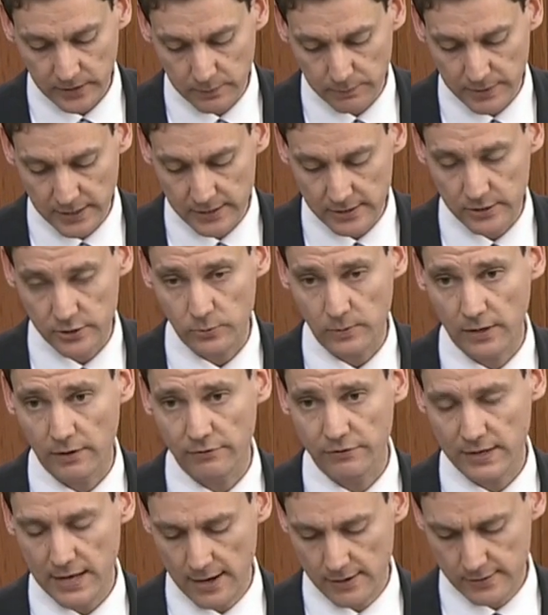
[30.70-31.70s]
compared to
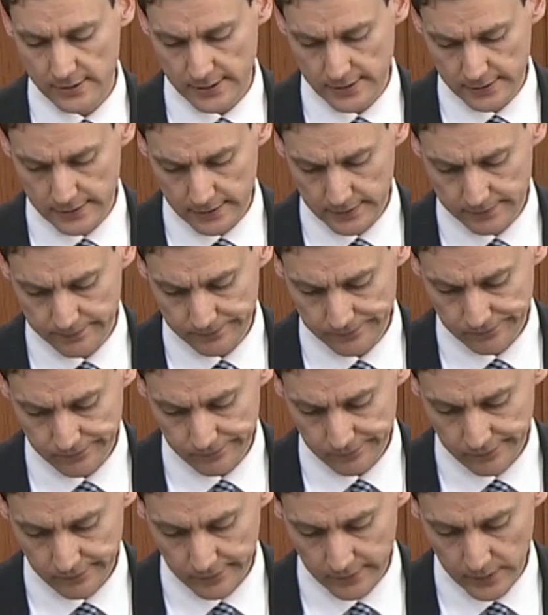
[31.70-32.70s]

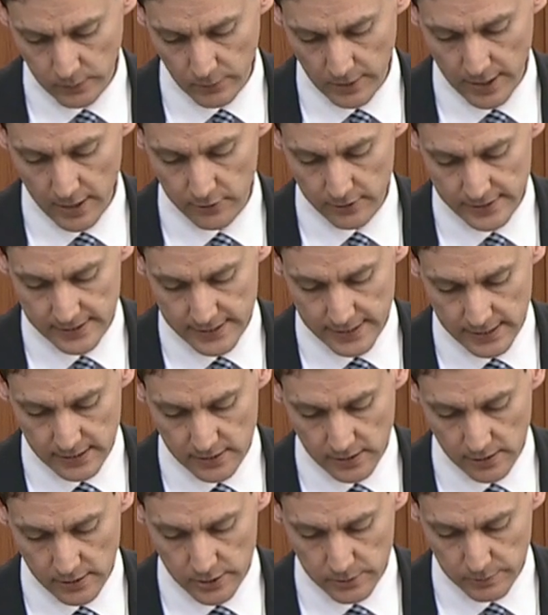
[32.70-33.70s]

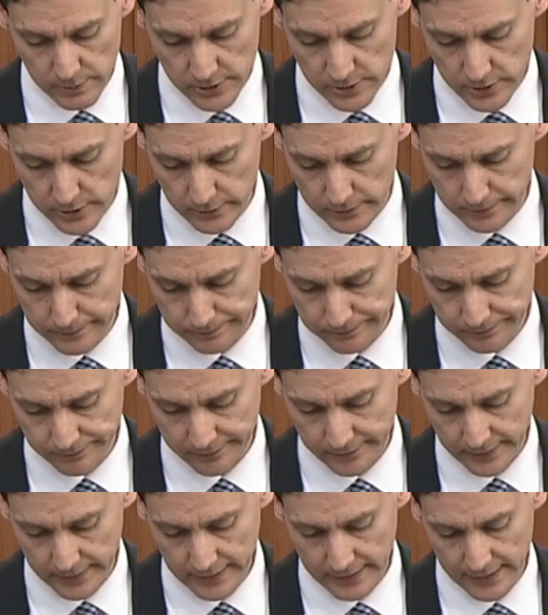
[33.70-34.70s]
$12,106 per student,
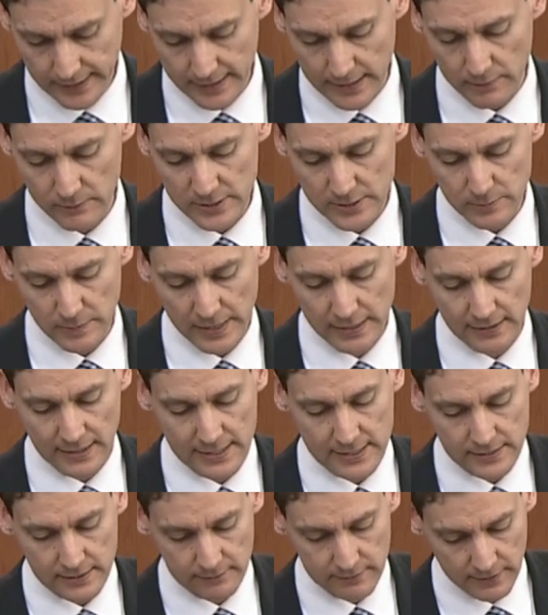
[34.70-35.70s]
and that we spend
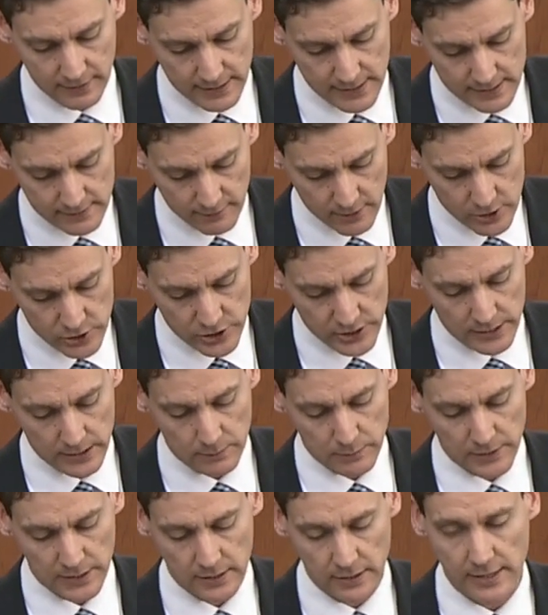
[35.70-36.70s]
less of our
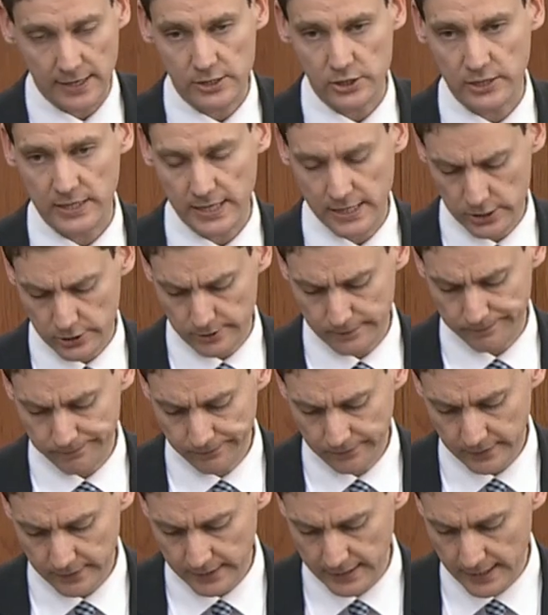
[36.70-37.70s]
GDP on education
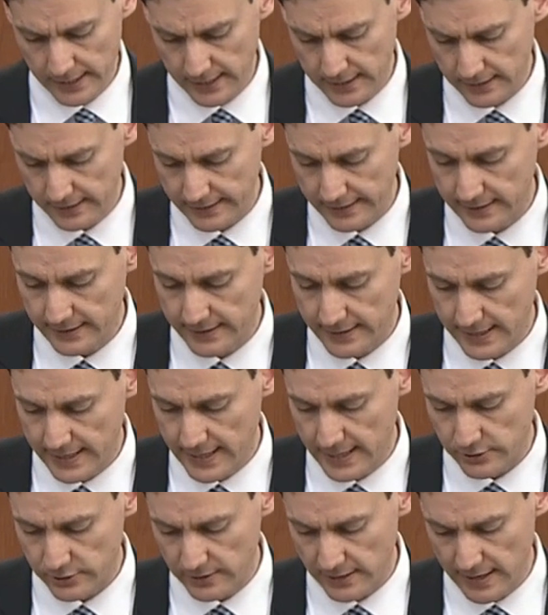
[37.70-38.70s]
than the
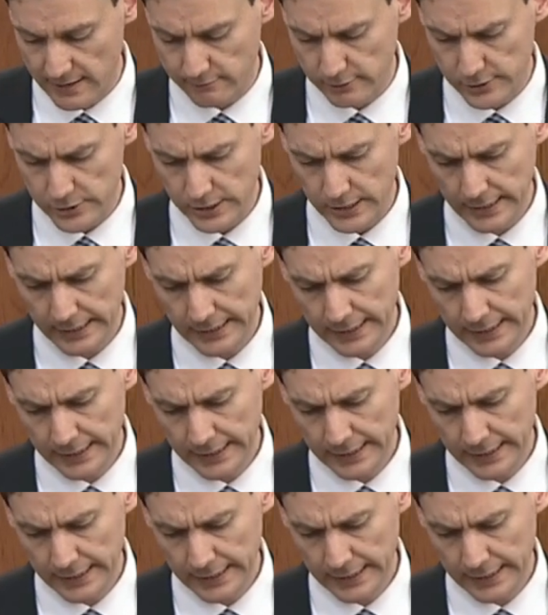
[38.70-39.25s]
national average.